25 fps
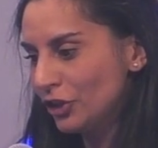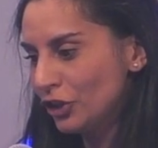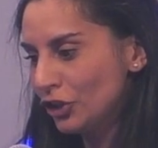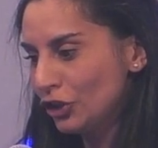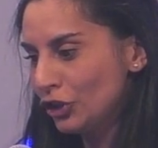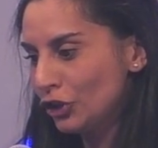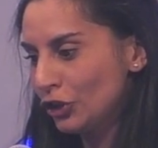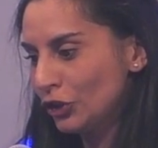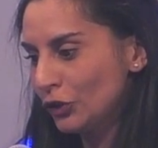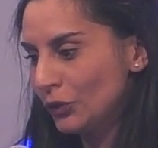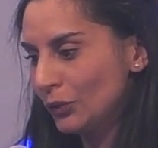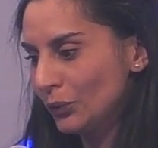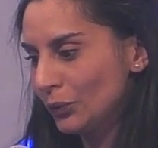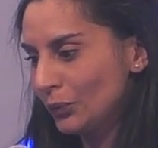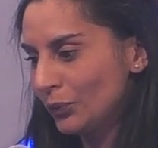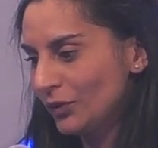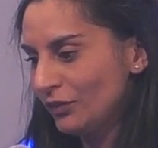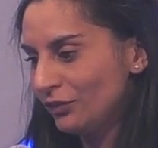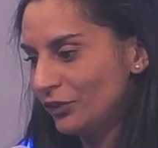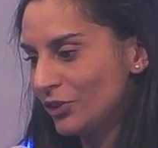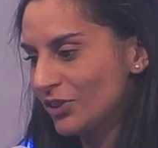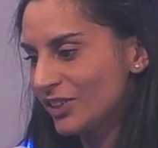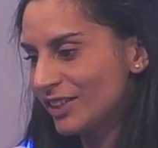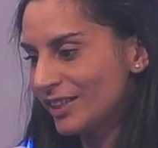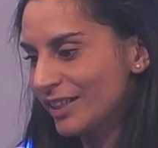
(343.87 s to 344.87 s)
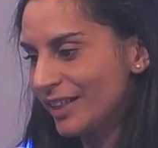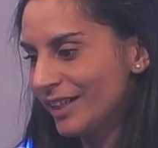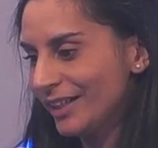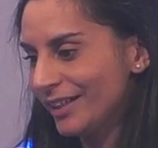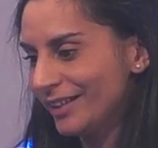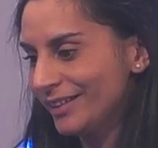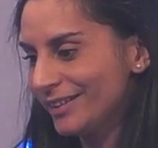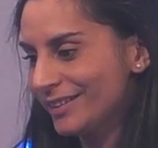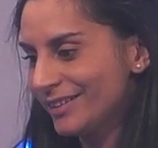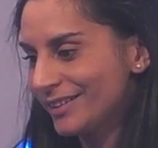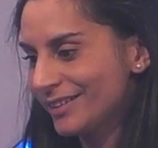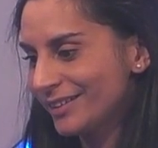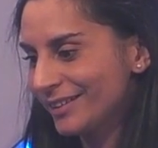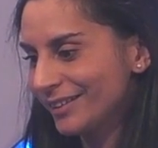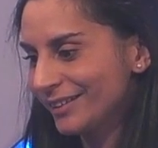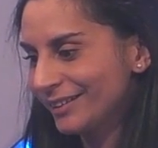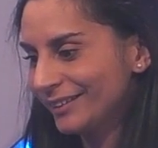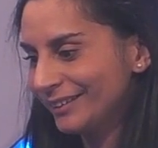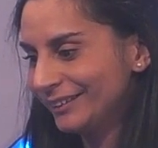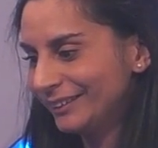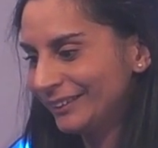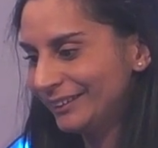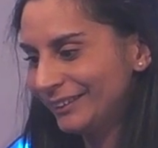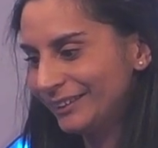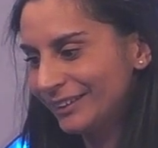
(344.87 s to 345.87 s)
issue with the slides.
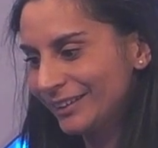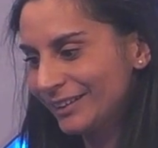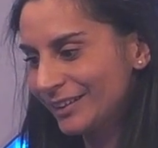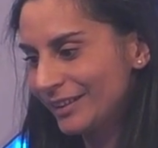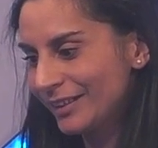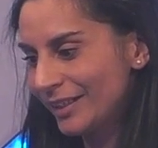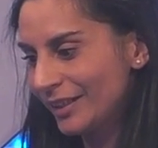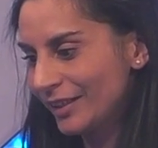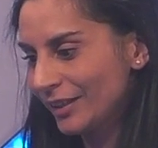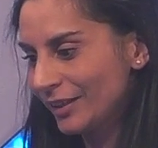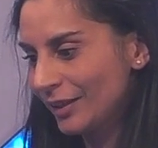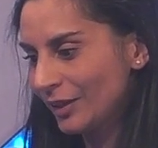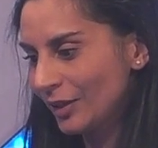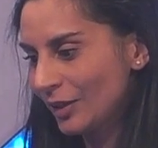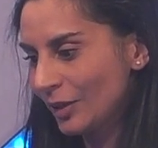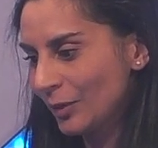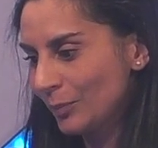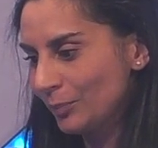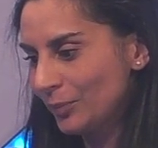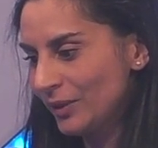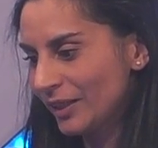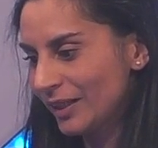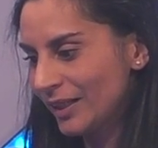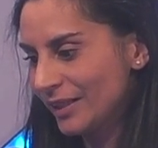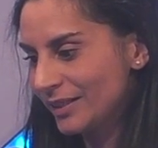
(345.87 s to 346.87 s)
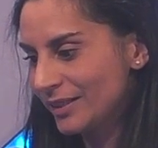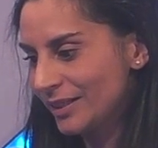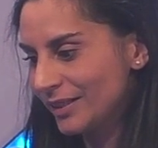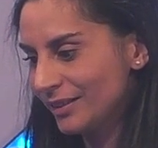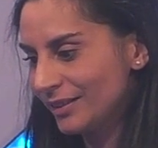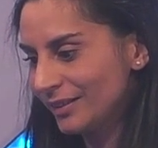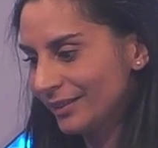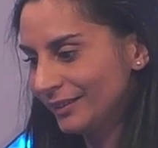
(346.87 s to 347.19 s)
It's like complicated.